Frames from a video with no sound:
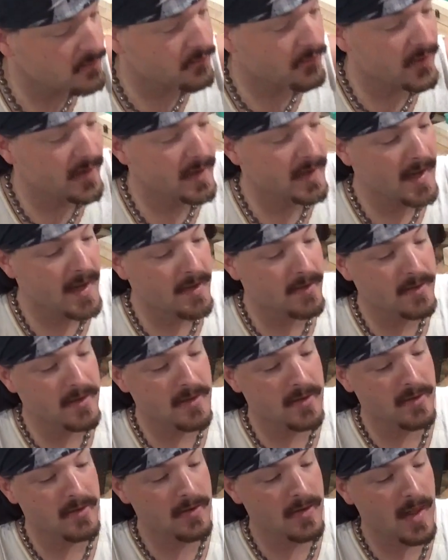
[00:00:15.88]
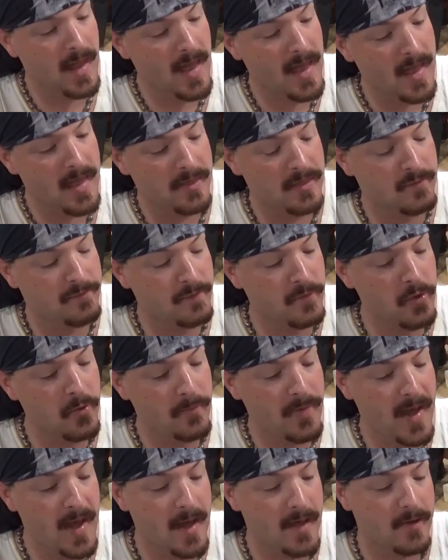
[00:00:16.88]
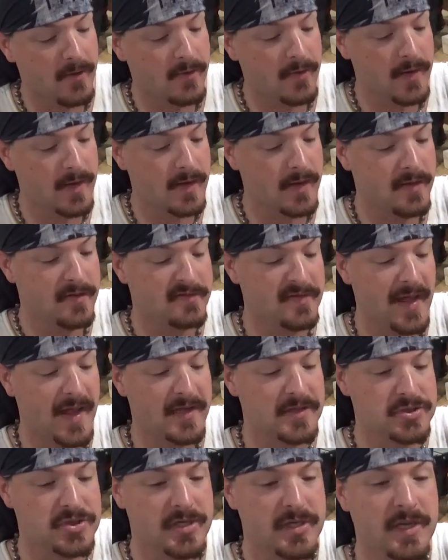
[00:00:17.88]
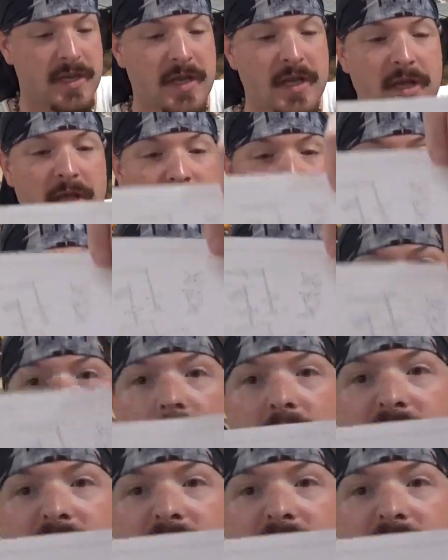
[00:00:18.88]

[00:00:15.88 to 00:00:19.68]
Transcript: printed out here, and the full pattern is actually the